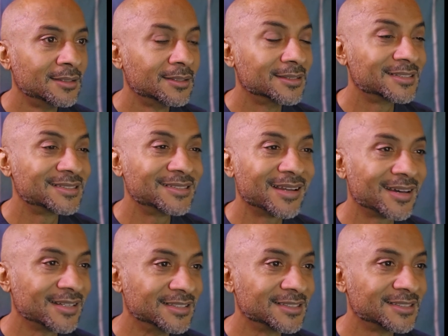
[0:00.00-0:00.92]

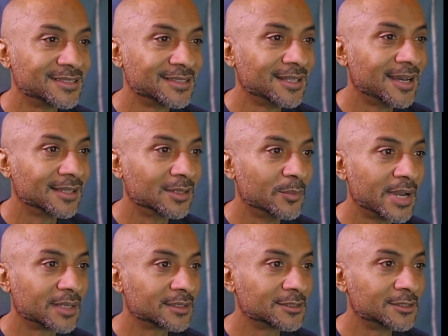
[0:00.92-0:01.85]
Astonished at the
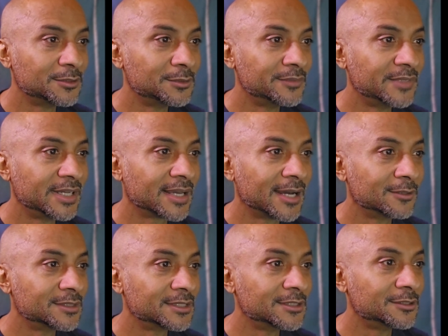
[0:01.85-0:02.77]
magnitude of the
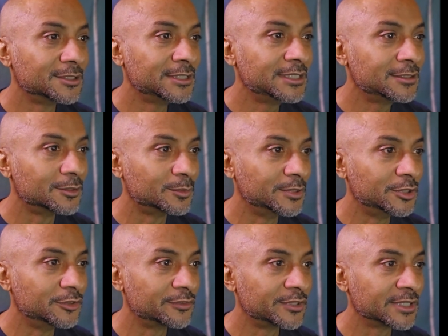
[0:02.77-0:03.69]
accountant's illegal
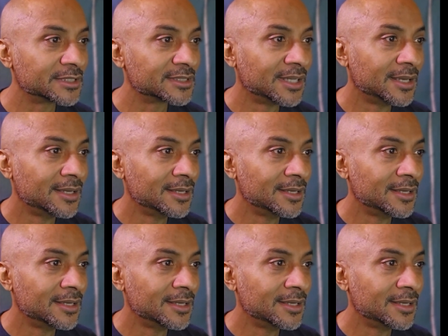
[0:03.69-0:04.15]
maneuverings,